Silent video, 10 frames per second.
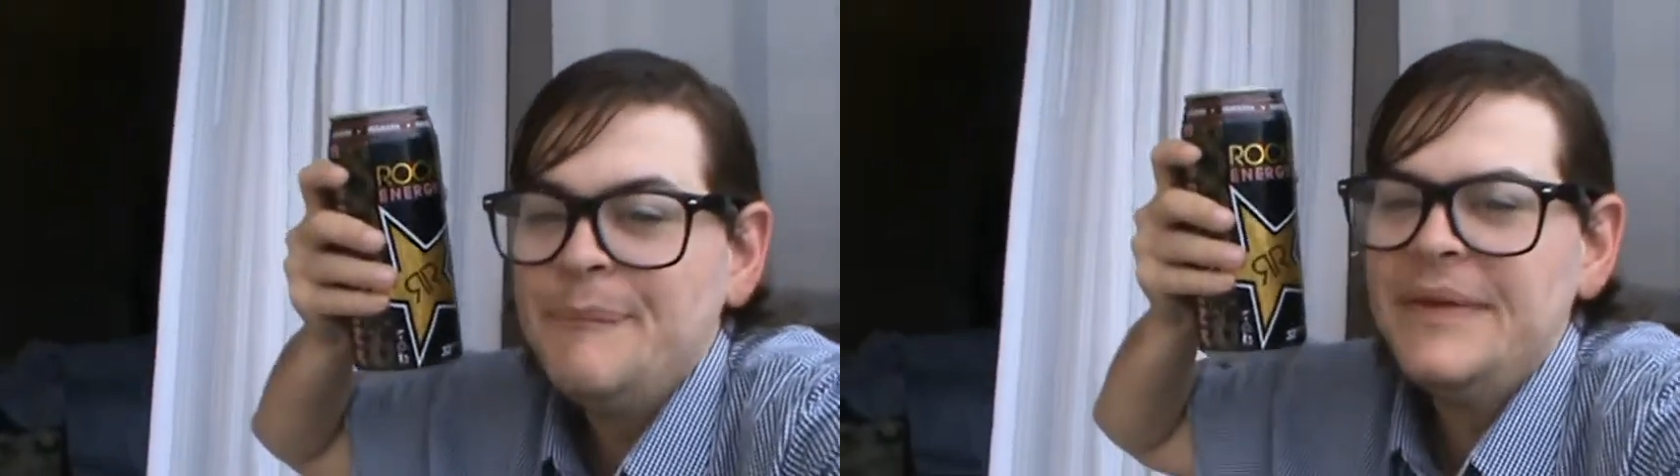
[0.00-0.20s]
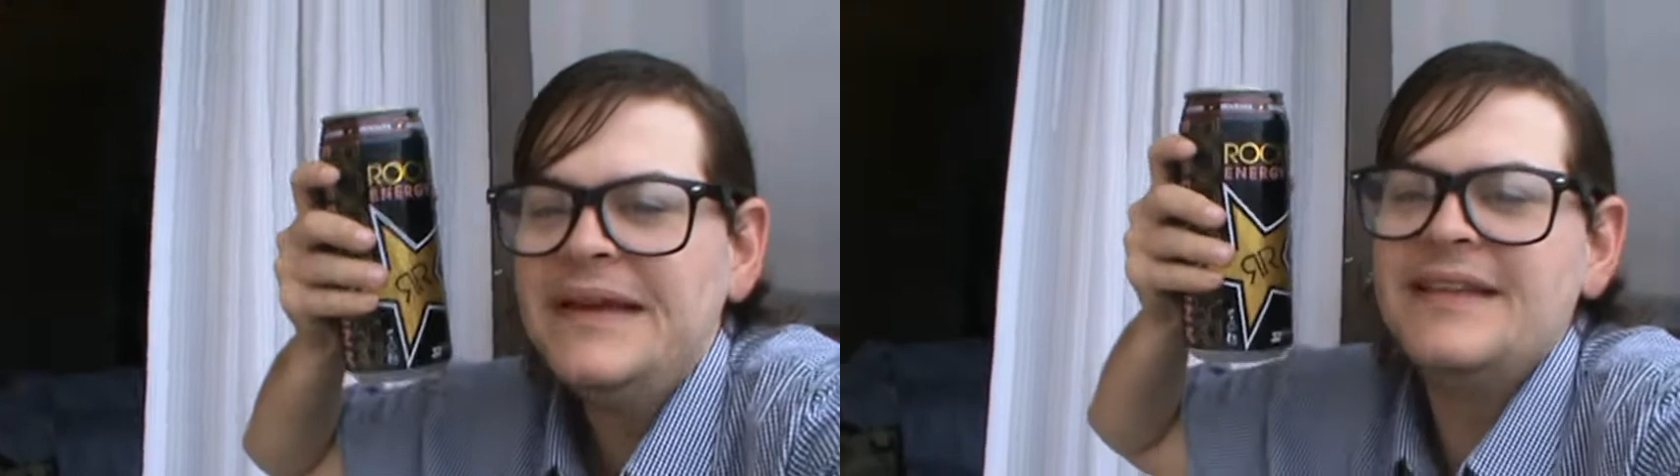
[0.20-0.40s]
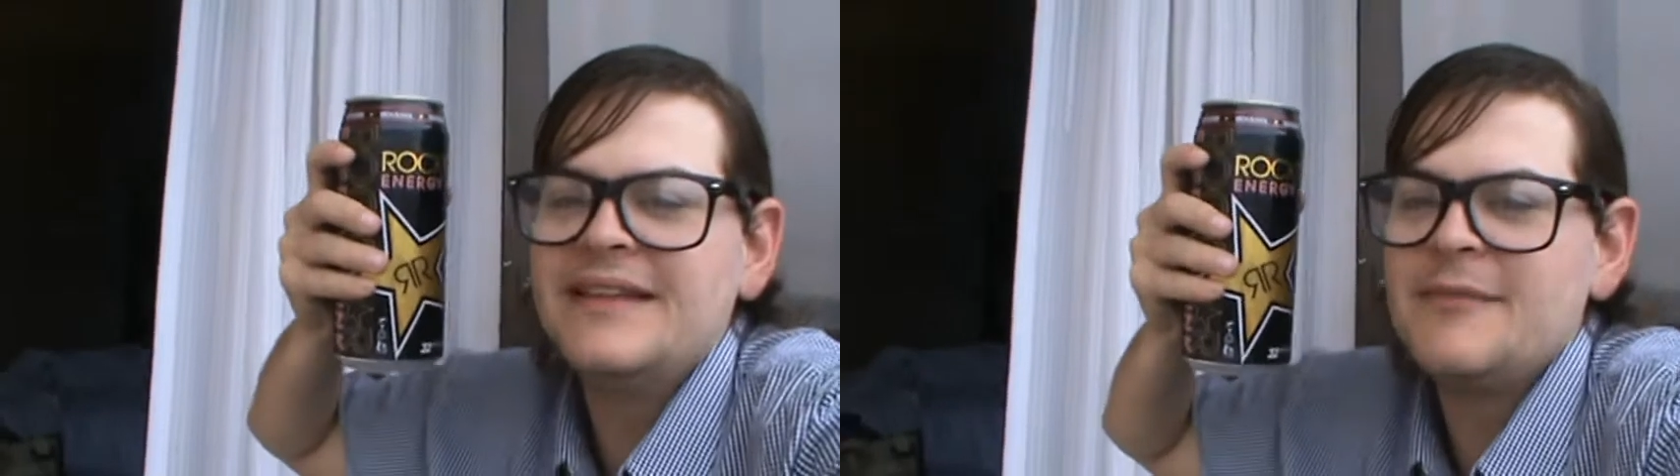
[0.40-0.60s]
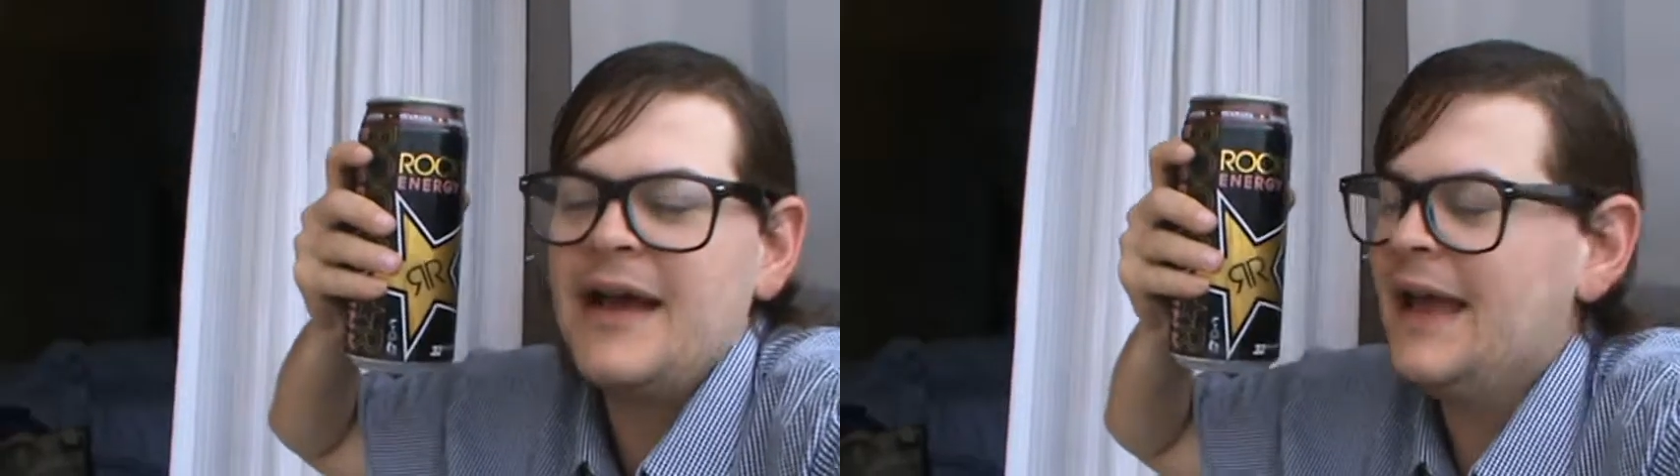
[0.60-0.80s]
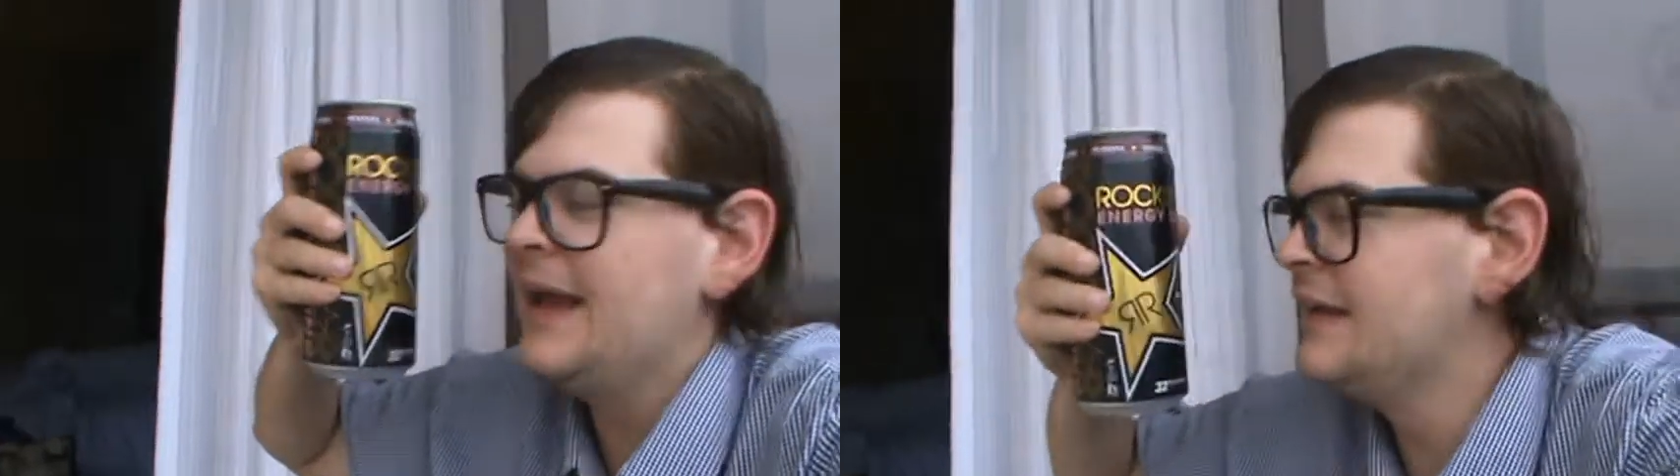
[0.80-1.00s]
bigger than my
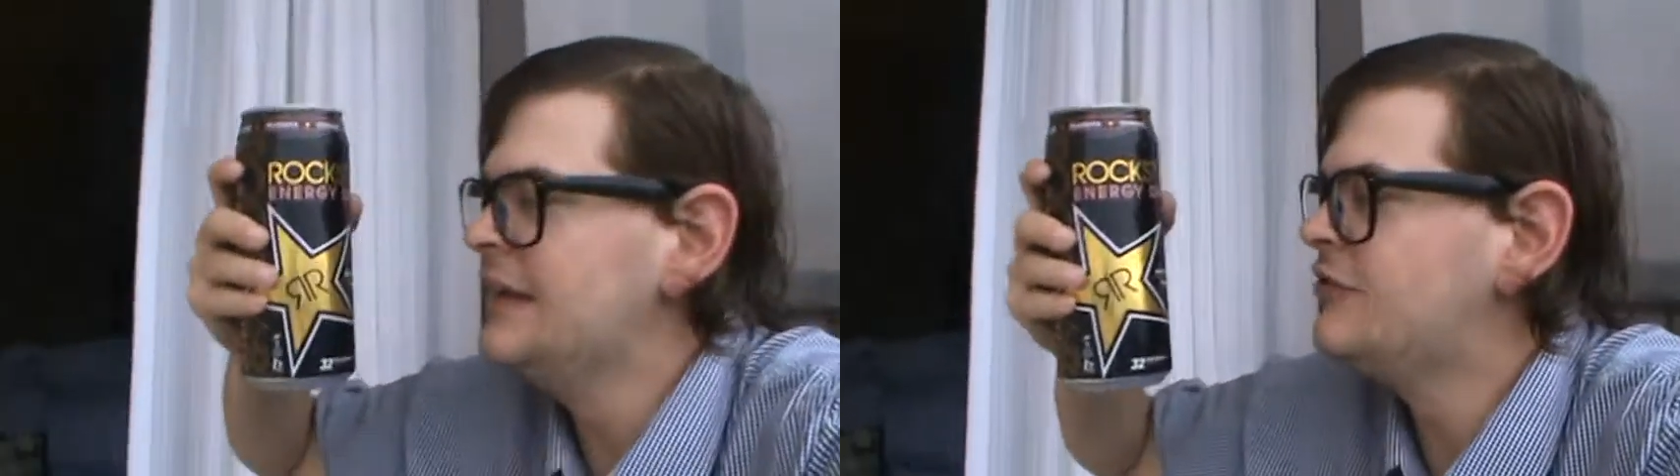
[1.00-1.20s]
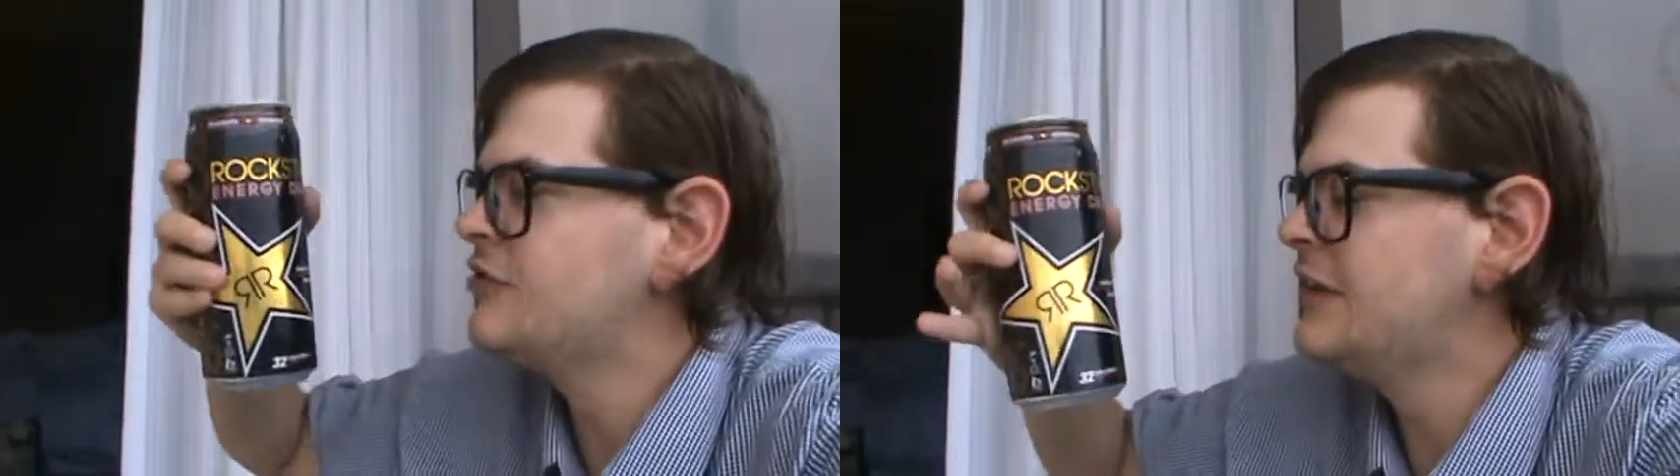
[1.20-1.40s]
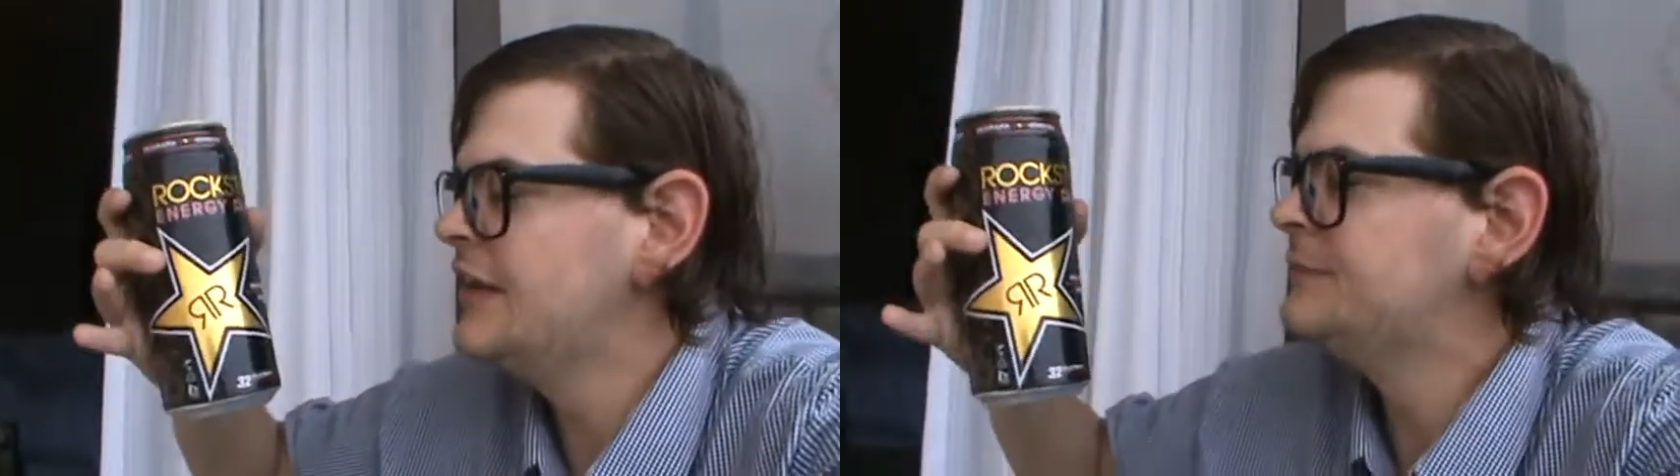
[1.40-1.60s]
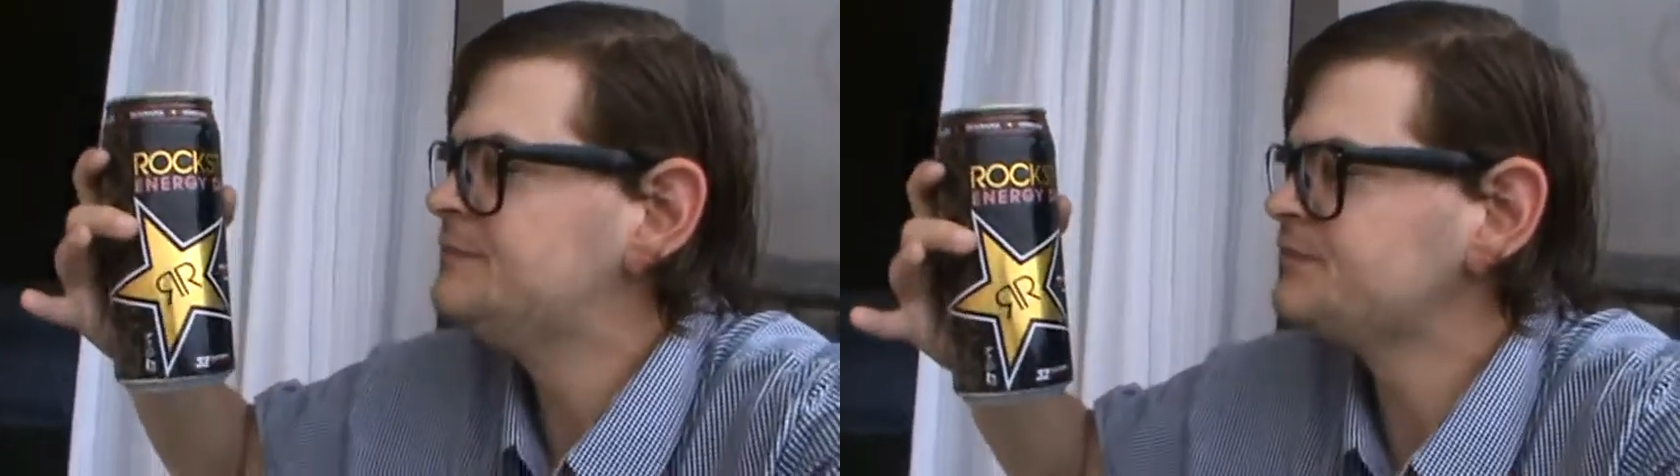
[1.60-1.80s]
head, literally.